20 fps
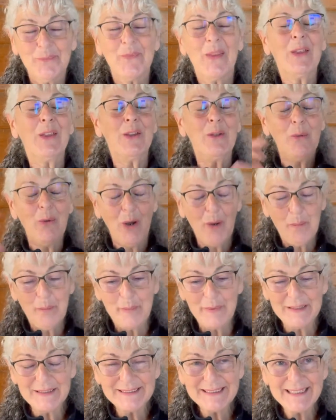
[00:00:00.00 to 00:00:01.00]
You are
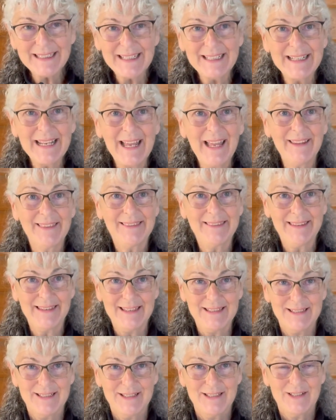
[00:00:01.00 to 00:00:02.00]
building an
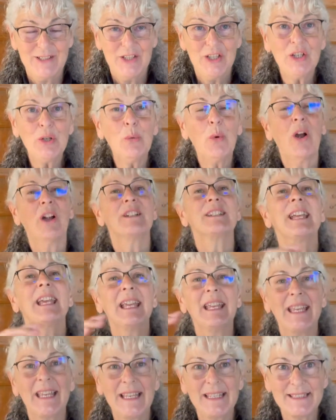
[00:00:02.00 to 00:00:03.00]
athlete. You are
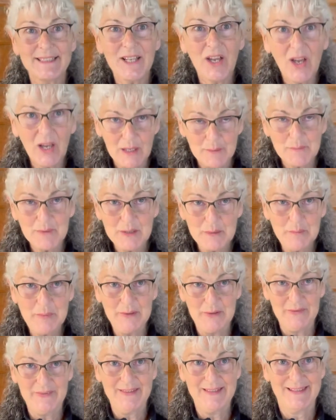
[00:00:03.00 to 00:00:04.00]
taking time to
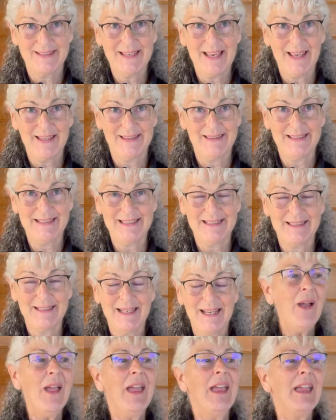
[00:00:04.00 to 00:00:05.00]
build this athlete.
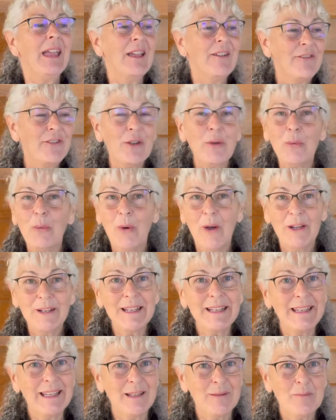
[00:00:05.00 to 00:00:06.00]
If you want to
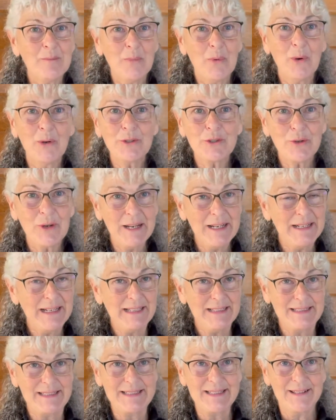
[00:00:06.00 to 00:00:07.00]
get more
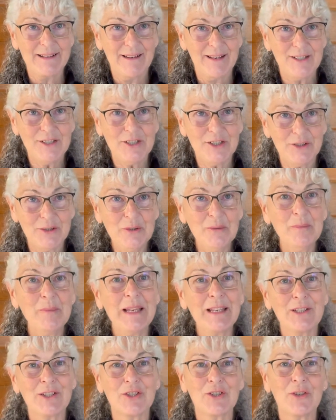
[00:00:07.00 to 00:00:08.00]
trainings that I do,
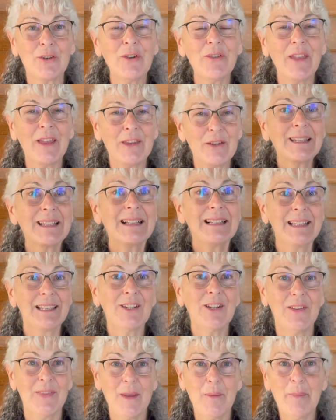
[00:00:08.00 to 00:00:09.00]
make sure that you click
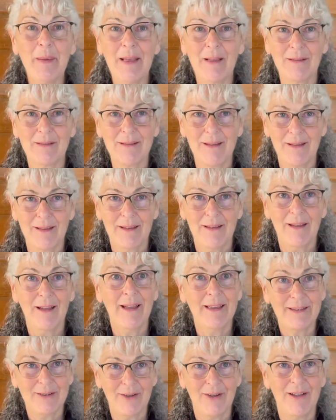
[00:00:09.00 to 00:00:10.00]
on the bell
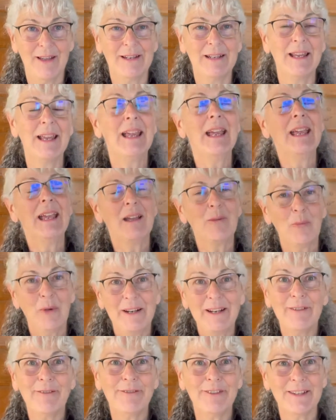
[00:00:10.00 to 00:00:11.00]
icon, and when
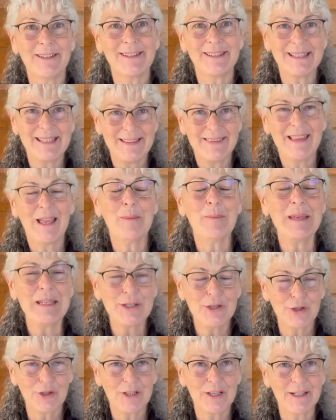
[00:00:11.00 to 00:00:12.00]
it fills in, that
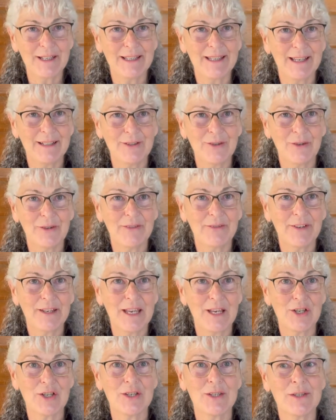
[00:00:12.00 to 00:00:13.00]
means you're going to get
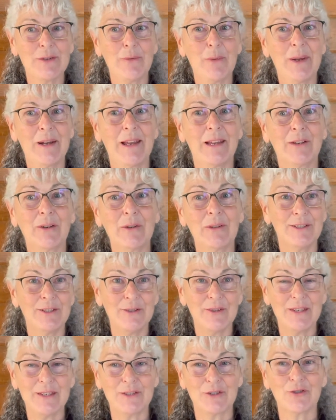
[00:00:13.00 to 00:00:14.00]
notifications of when I go and do
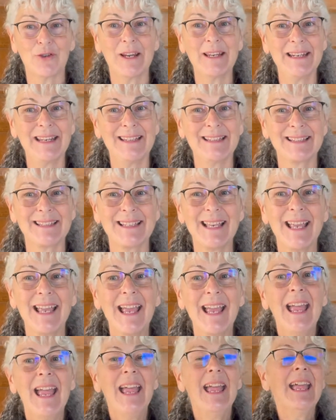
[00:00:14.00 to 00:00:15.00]
these trainings.
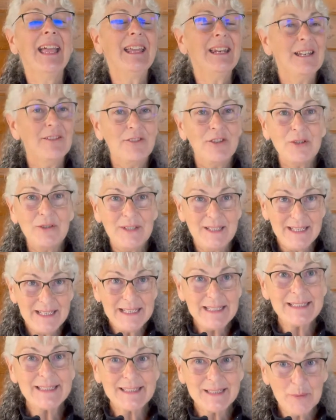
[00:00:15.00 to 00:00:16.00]
And if you
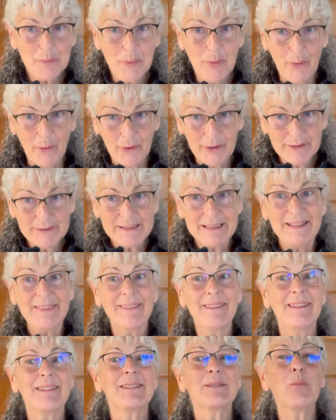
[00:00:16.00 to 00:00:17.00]
need support in
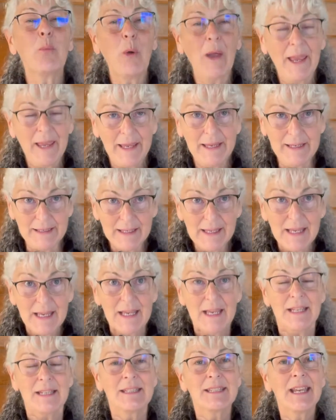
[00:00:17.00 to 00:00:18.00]
this way
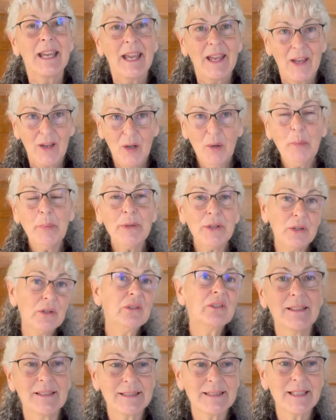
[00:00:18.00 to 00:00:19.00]
to help you
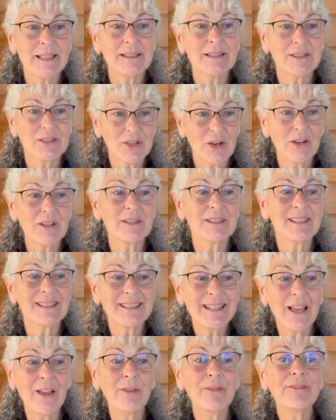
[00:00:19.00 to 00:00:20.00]
to start
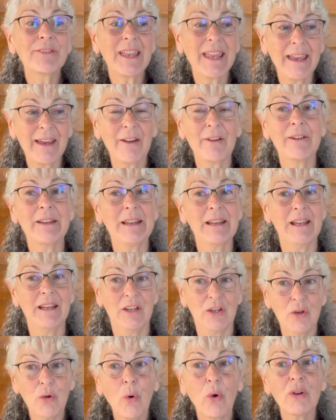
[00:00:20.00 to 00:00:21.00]

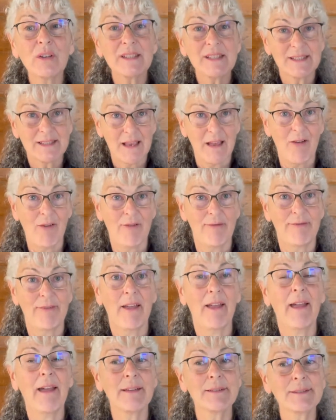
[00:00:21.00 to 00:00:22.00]
self-carrying yourself
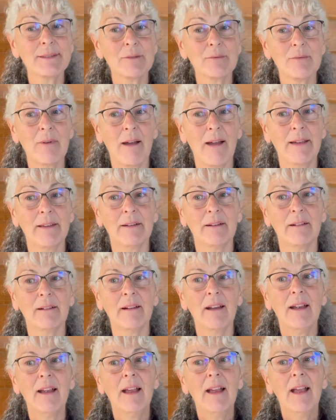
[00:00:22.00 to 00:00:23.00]
as a rider,
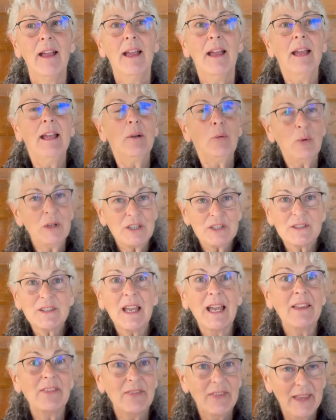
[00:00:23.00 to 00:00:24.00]

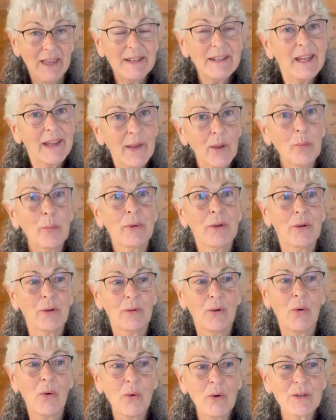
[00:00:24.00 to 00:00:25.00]
and then help your
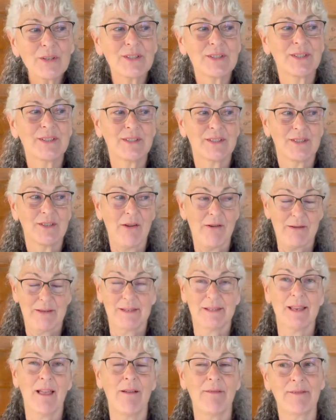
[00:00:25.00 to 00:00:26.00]
horse to start
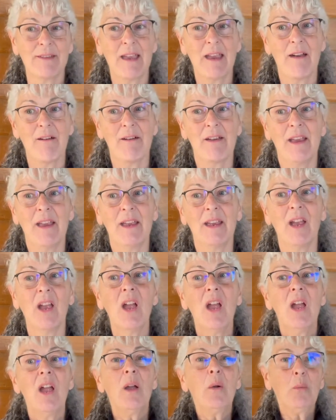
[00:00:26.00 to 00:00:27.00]
self-carrying,
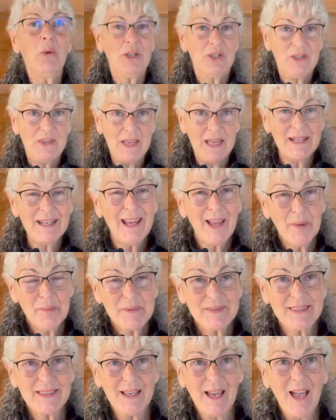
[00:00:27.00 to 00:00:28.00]
which then helps
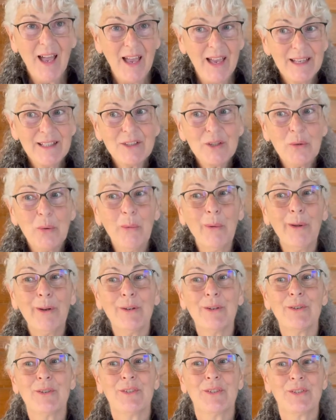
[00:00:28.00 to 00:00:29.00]
the
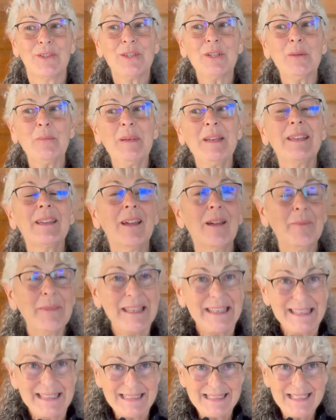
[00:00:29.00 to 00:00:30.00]
hindquarters to become
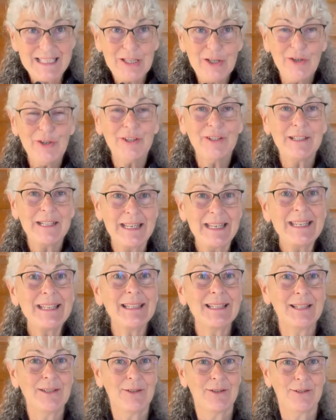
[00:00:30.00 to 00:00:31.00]
easier and
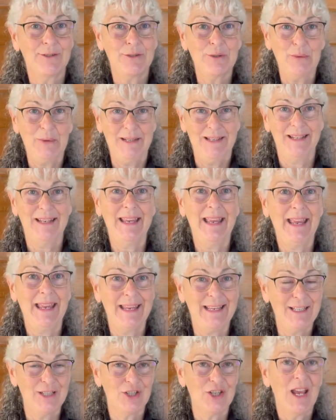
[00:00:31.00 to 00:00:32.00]
easier to
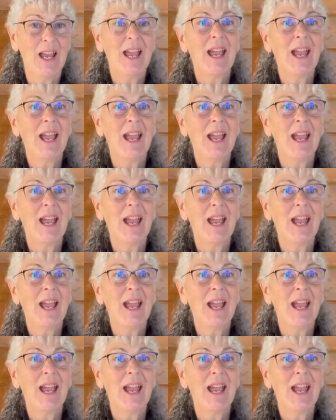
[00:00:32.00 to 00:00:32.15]
engage.